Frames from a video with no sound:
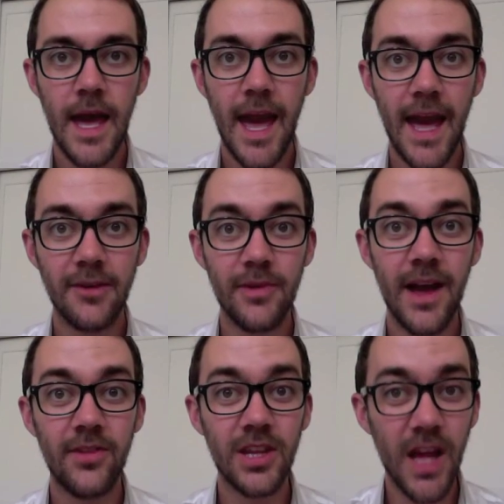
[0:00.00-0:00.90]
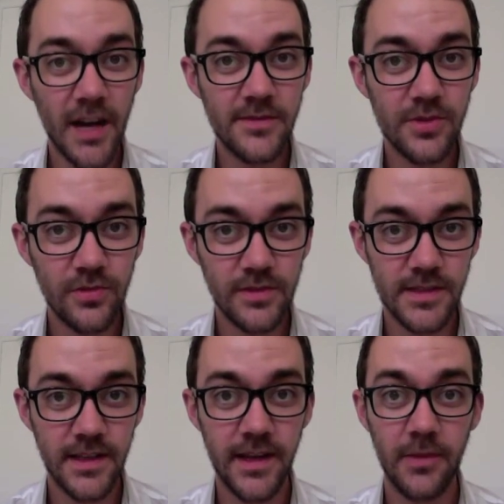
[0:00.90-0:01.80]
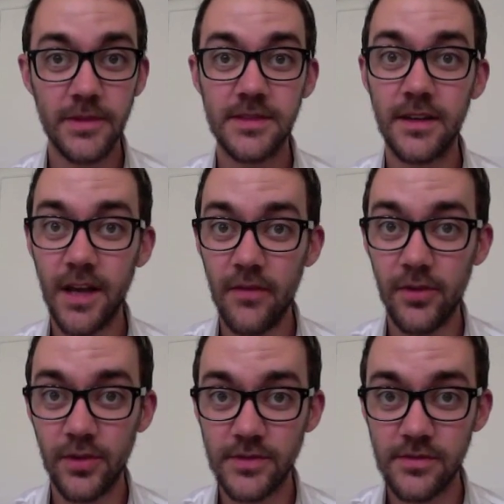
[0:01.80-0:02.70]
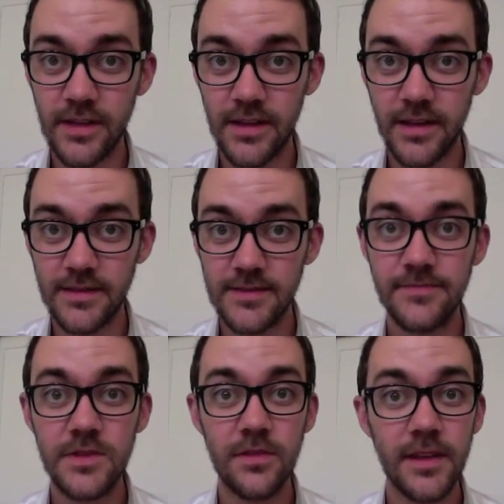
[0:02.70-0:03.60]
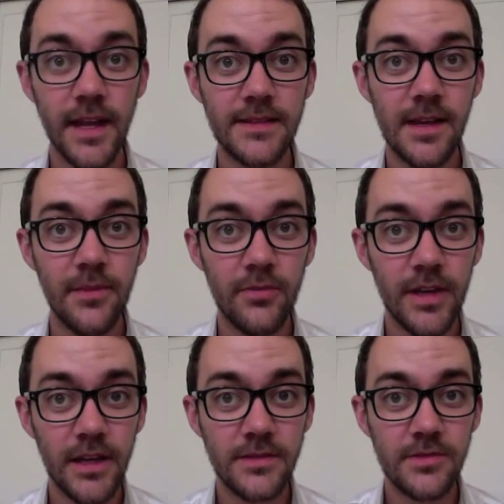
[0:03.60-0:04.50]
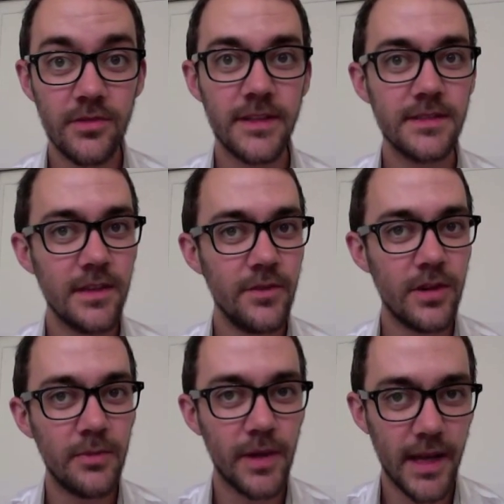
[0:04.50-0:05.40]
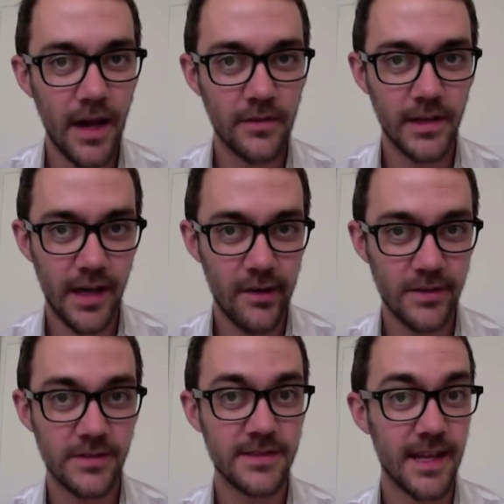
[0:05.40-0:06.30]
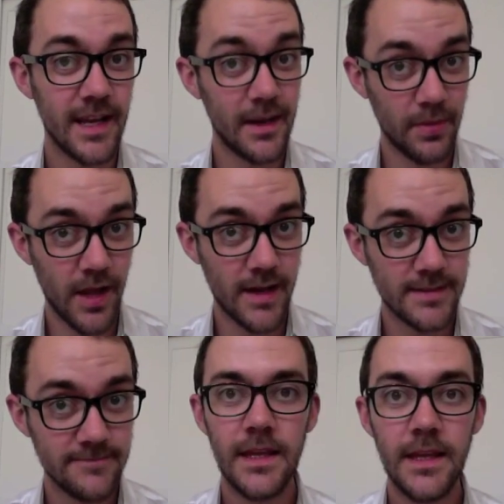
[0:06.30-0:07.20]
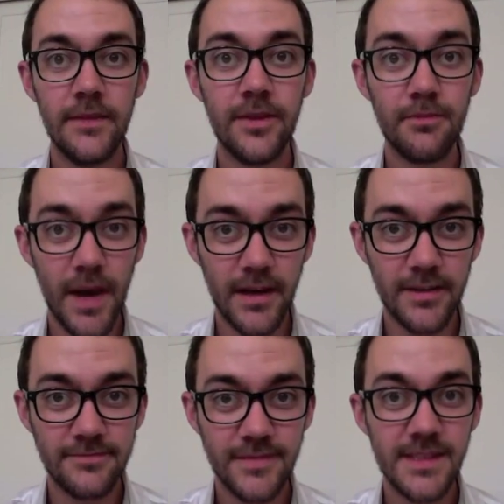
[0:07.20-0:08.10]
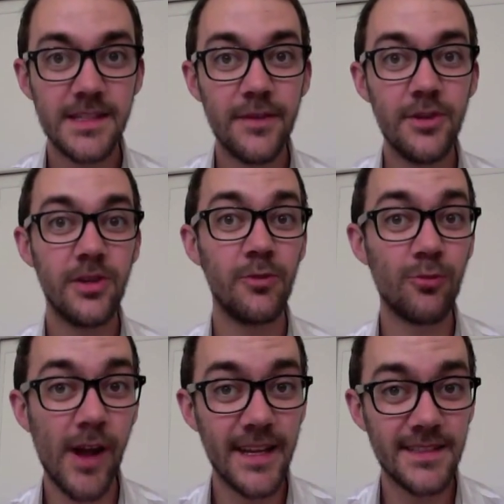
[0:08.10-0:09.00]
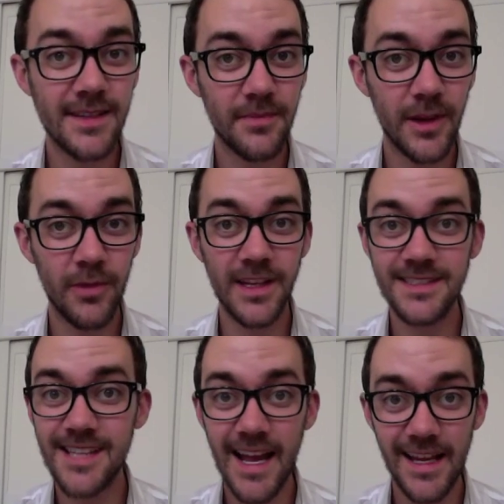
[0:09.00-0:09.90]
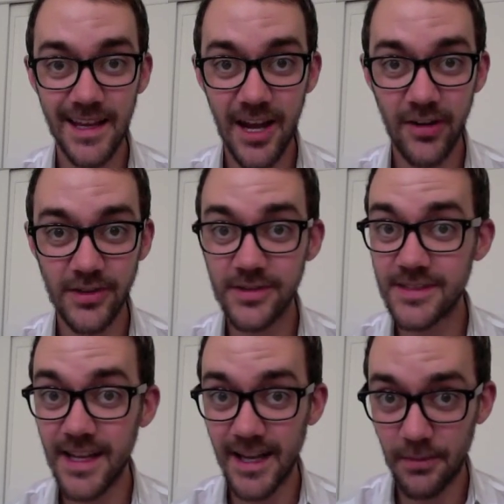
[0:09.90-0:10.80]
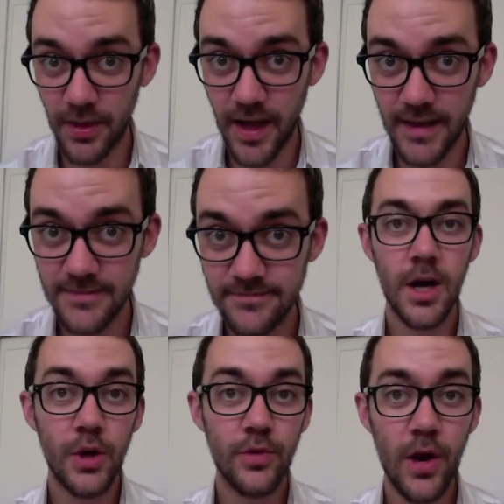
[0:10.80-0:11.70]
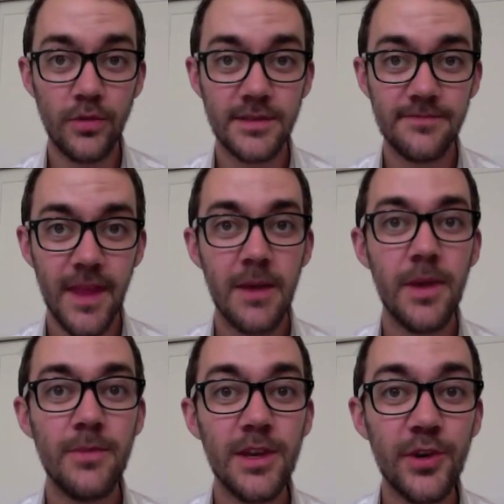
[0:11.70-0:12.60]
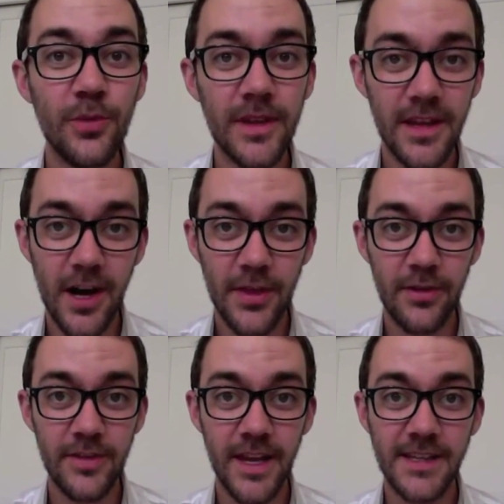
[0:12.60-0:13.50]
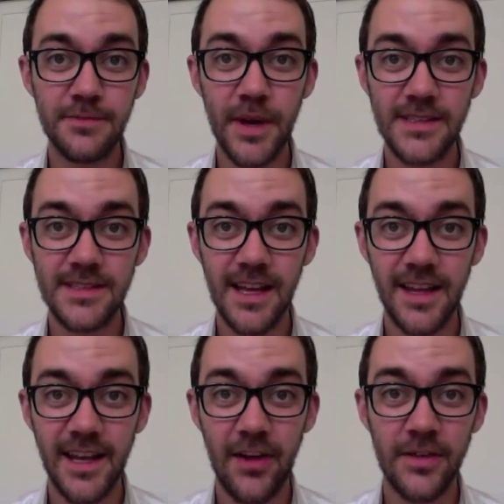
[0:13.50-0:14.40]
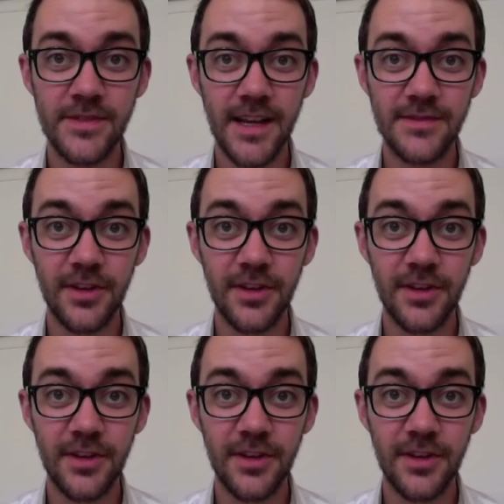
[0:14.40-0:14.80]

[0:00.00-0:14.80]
And we have a lot of tools that can help us uncover those three things. So the next time you're reading a story, see if you can pick out the characters, setting, and plot. Even better, see if you can write something with exciting characters, setting, and plot. Who knows? Maybe you'll be the author of the next best-selling narrative text for